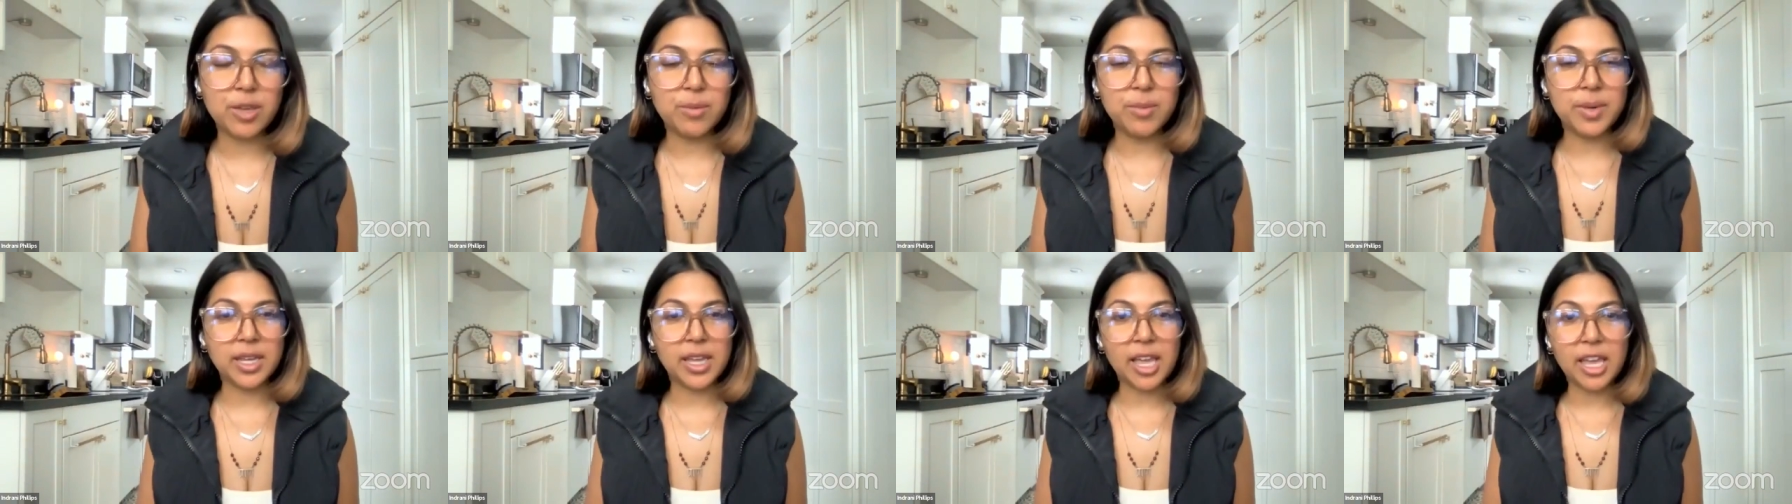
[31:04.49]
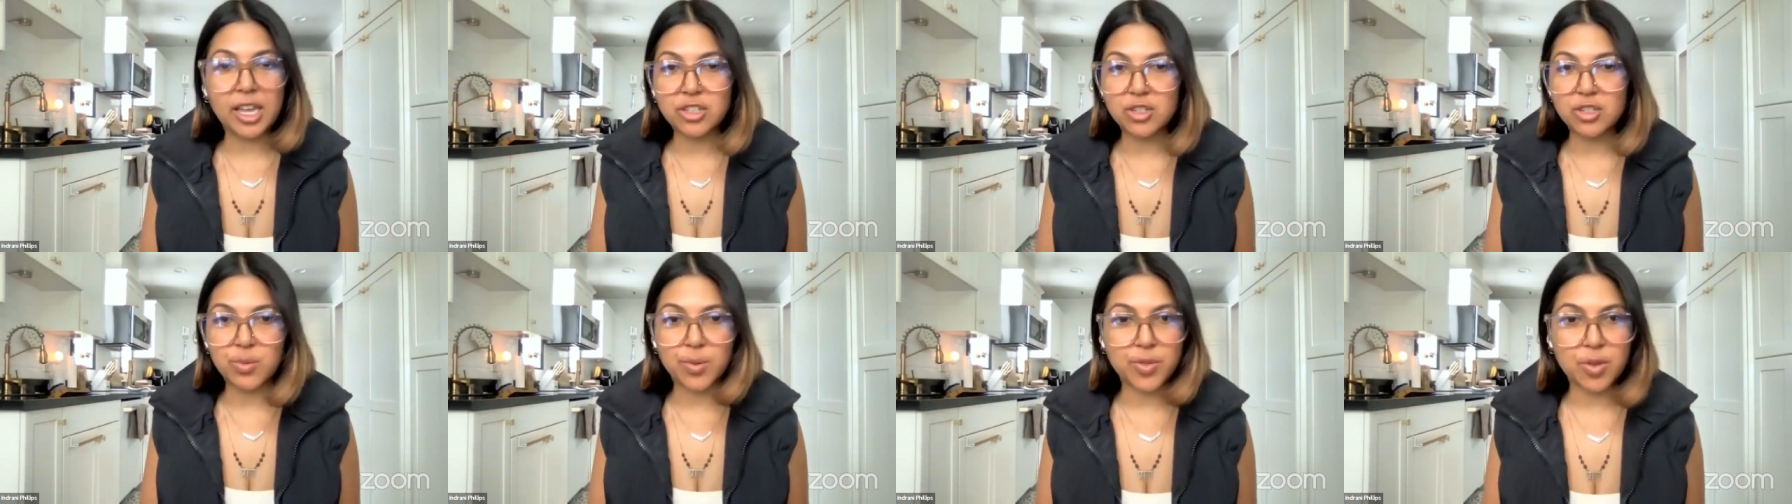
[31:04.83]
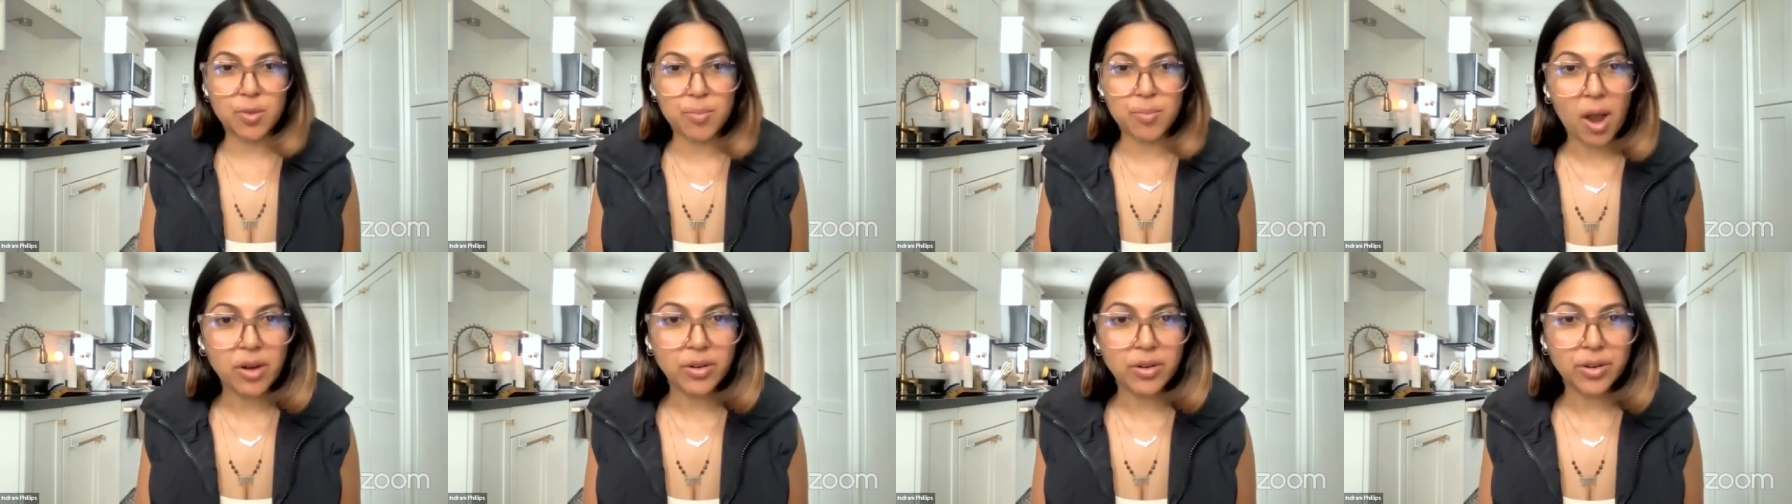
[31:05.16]
communication with
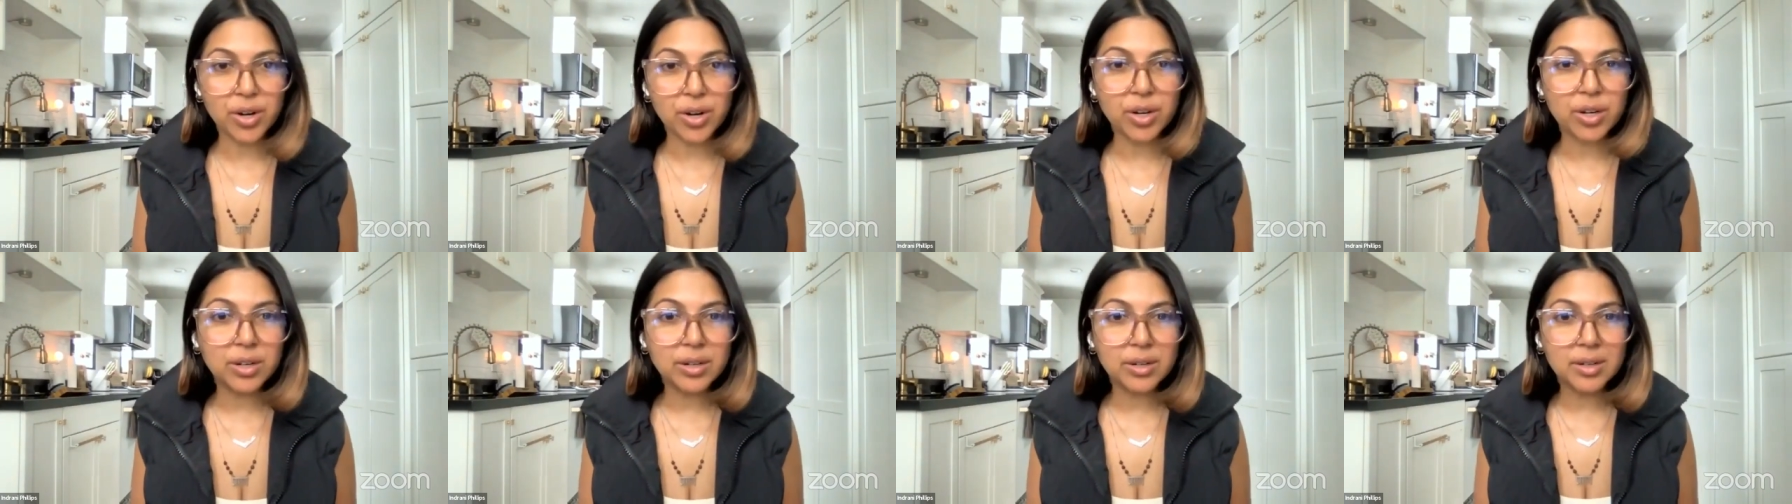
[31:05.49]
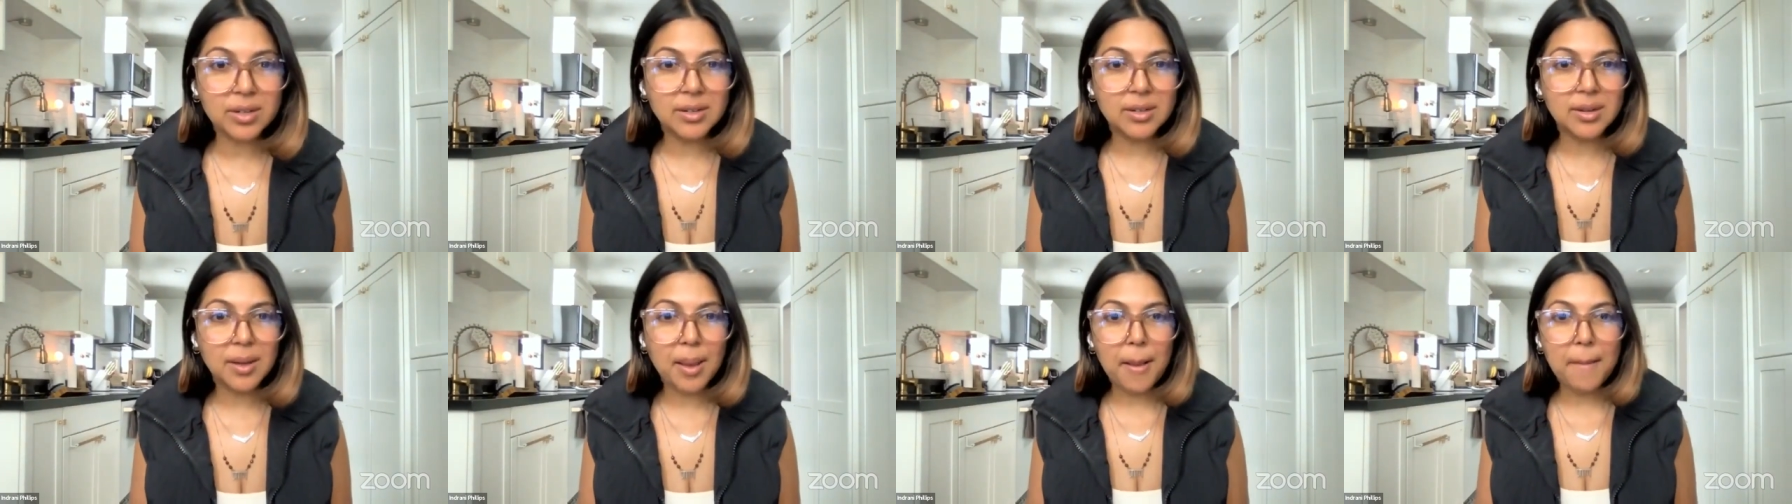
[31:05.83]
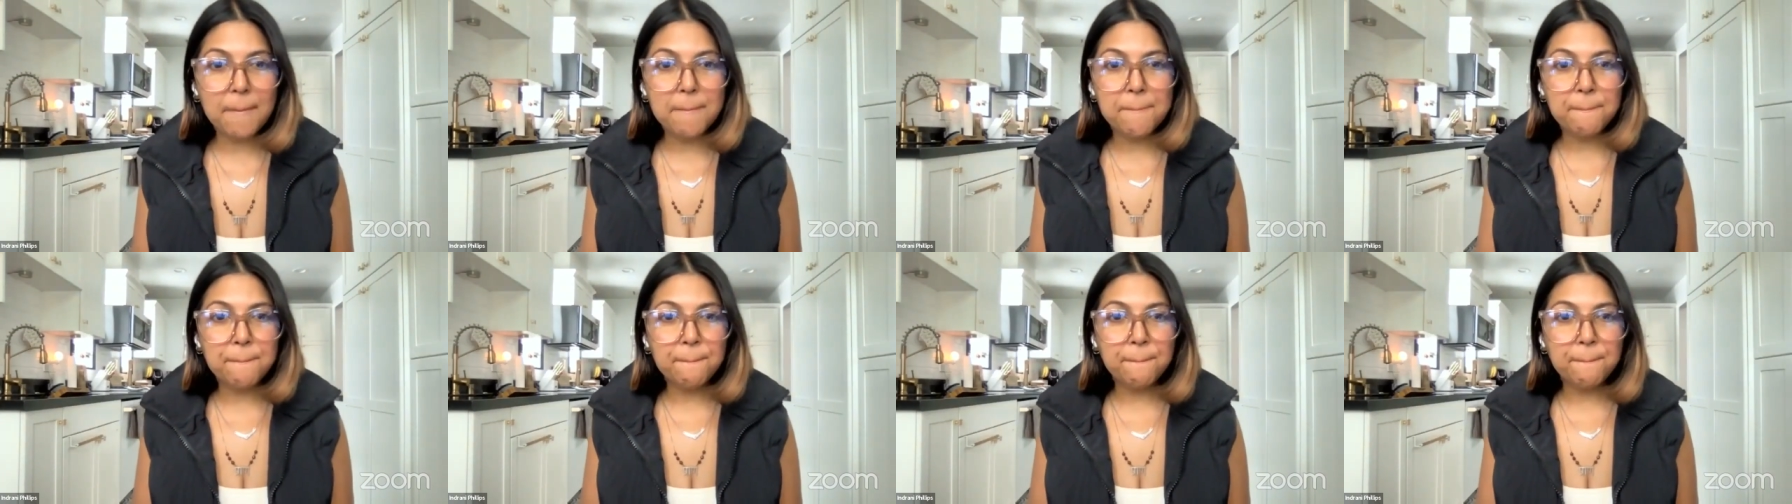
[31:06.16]
your partner.
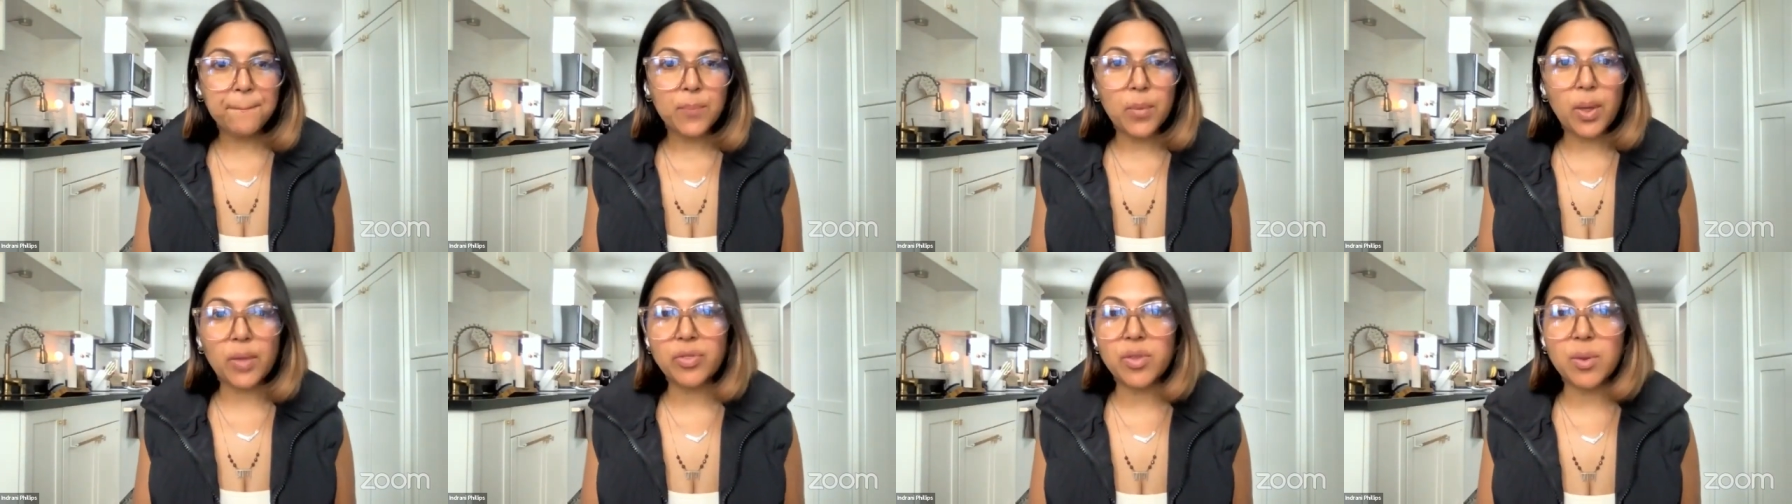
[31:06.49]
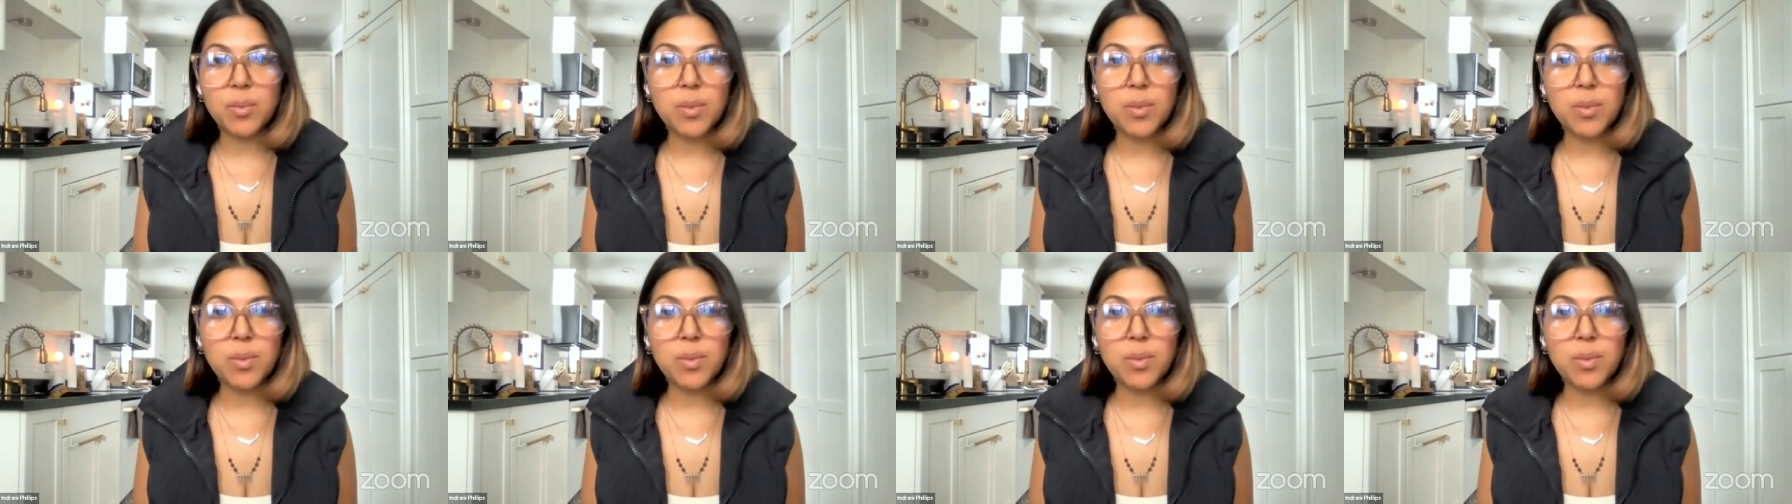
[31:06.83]
Let